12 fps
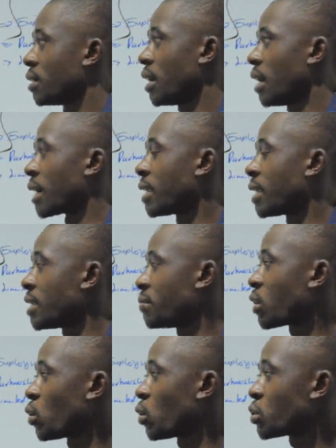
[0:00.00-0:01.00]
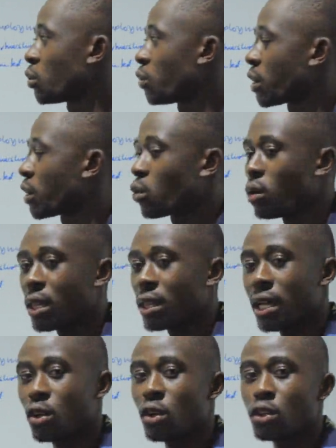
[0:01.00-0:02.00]
at least because you know very well they
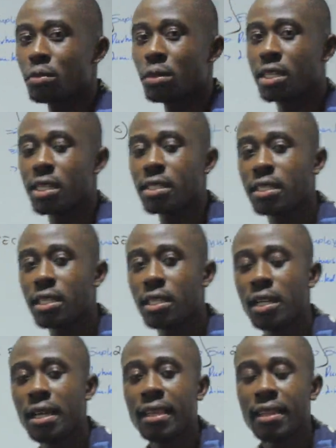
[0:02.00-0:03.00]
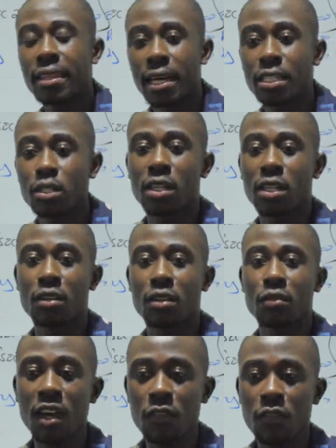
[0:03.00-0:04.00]
are going to be tested 30 to
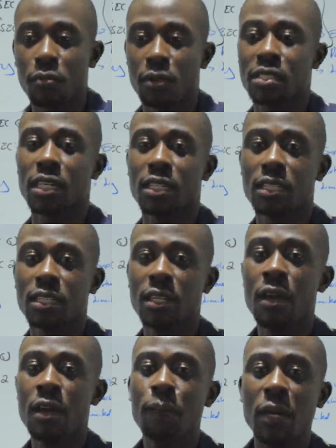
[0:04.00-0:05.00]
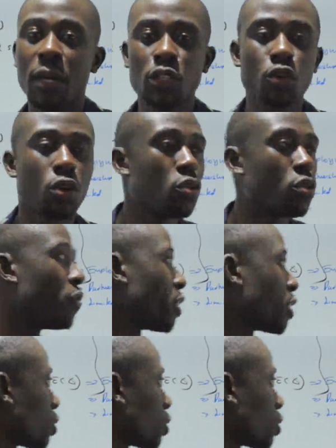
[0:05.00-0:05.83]
35%, make sure you're very